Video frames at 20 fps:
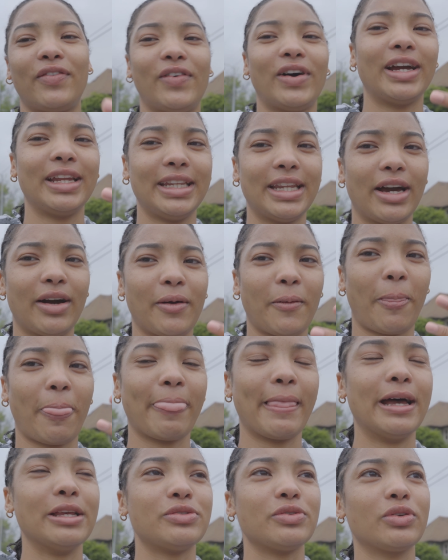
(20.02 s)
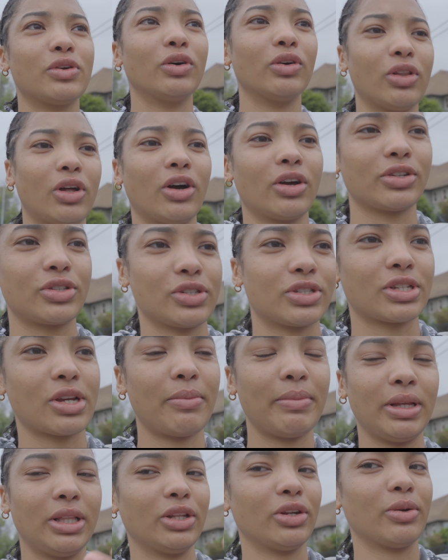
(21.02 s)
find out as we go along. So it's
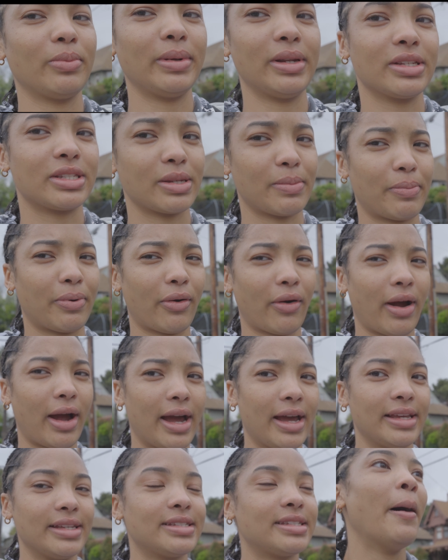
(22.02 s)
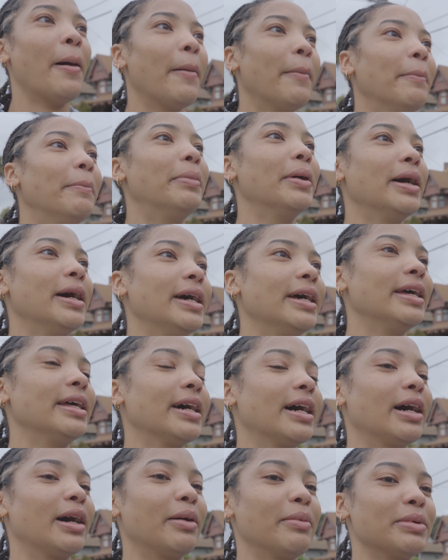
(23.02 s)
gonna be a little bit of surprise. But
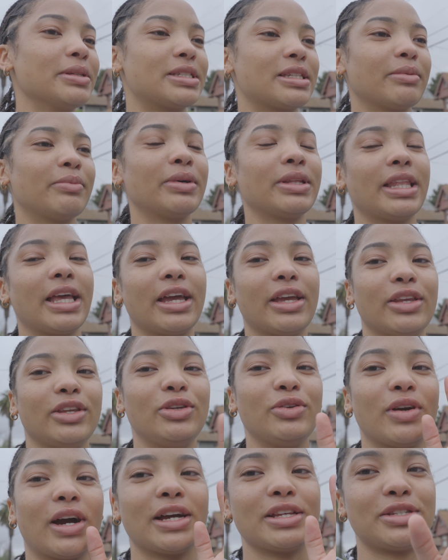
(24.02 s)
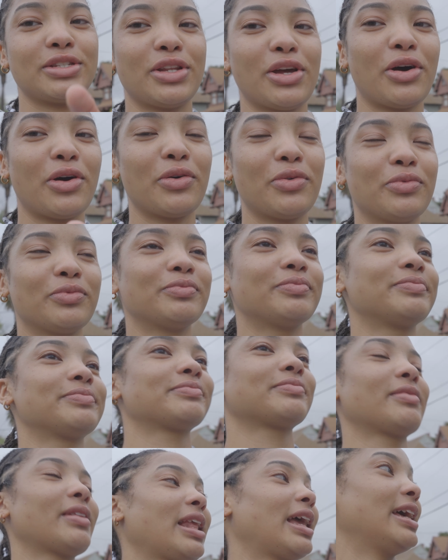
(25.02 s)
um, it's someone that you guys know
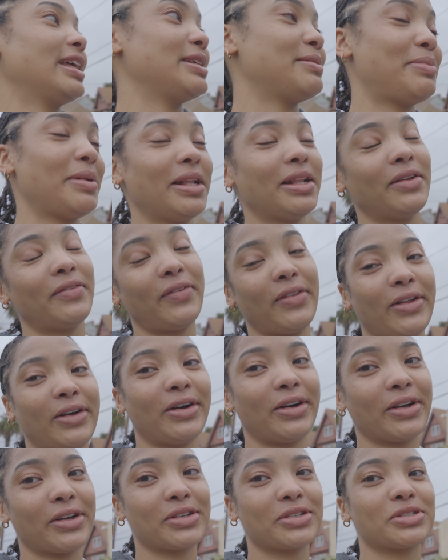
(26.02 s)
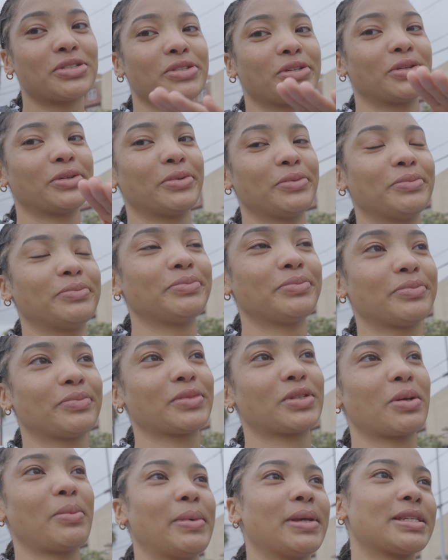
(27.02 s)
that has been in the vlog, so.
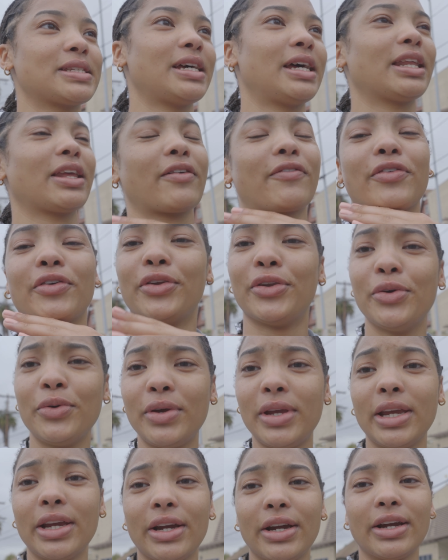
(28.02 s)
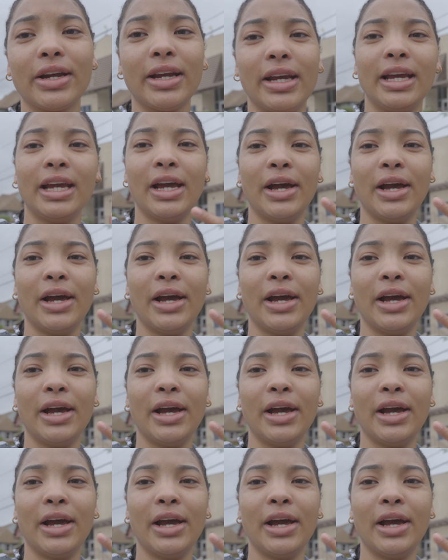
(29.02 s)
It's gonna be exciting. If you're new here,